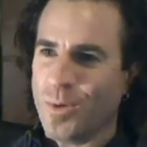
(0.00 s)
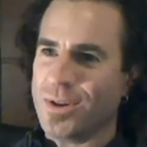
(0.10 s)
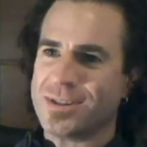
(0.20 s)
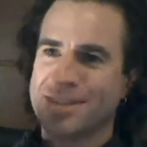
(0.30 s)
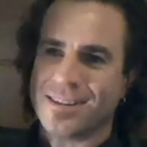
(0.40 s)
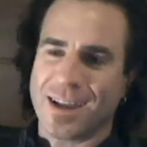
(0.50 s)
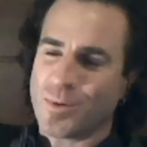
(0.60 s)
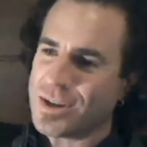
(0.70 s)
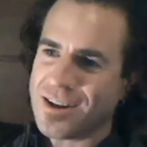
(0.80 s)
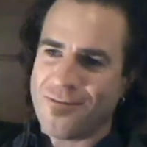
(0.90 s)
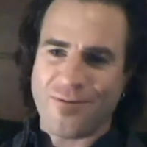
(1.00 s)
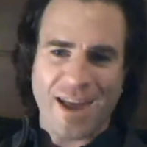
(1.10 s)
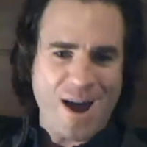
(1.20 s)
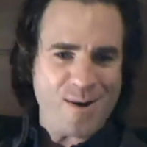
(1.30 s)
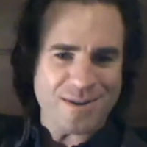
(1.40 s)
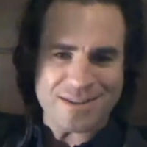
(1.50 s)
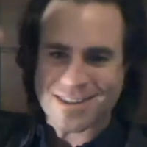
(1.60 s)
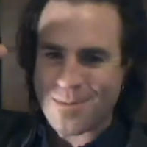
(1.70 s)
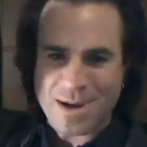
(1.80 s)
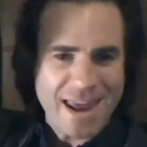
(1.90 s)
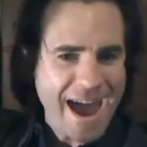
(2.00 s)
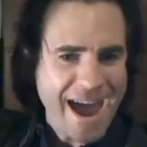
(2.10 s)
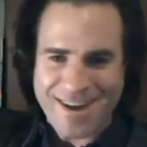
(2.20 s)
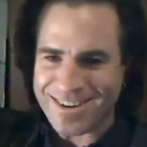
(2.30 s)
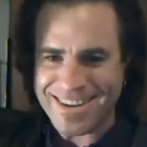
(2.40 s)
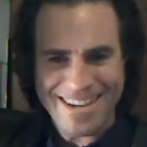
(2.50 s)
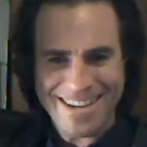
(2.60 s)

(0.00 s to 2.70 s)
this, like with the sunflowers coming down.